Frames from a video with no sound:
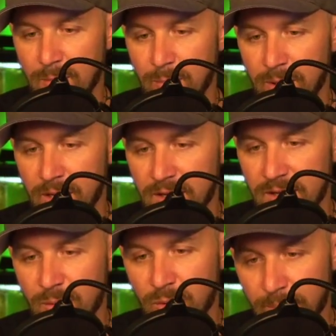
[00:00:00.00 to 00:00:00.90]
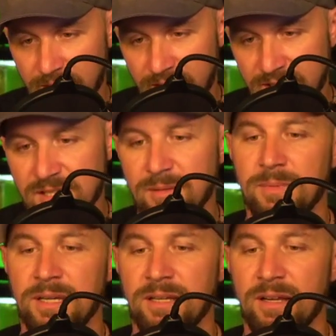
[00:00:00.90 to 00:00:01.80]
But it will be nice to
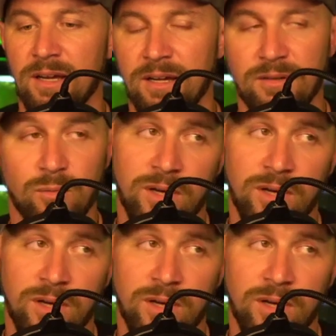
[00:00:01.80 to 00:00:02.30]
meet. Well,